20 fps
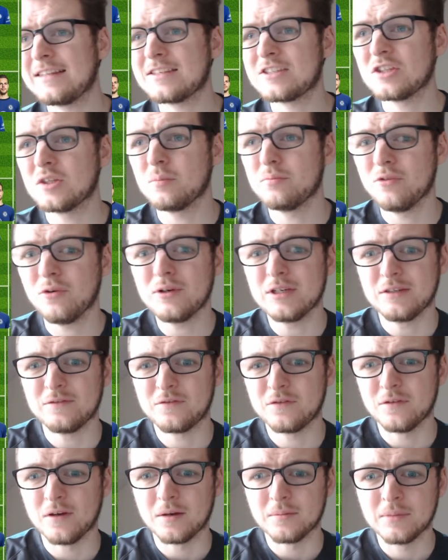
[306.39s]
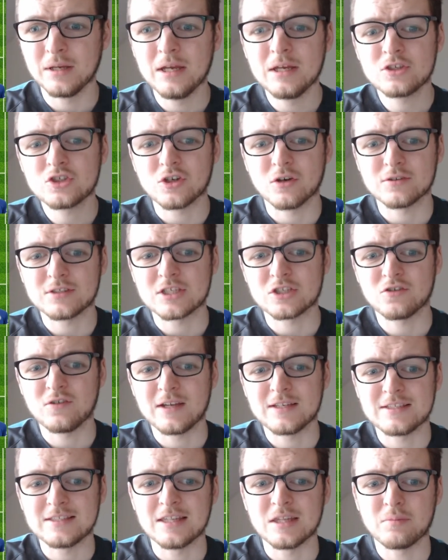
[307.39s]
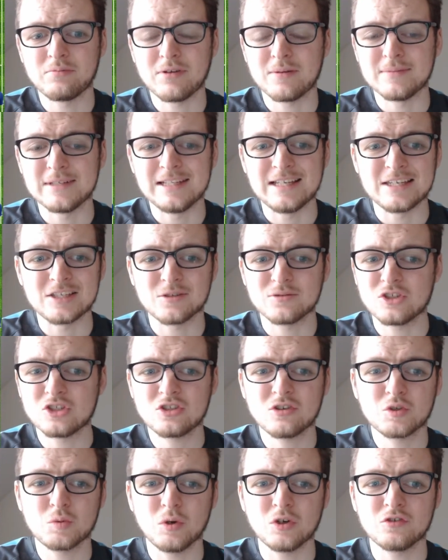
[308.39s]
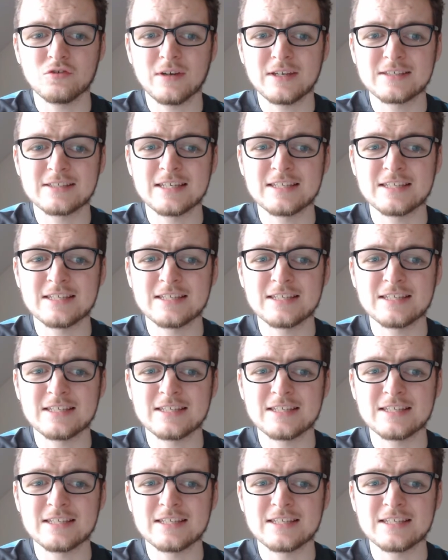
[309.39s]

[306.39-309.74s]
yeah, it just makes sense that he was the person that won us the game.